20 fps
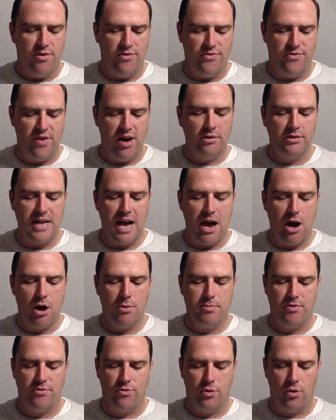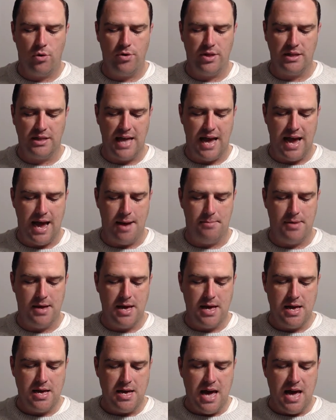fell down before the Lamb,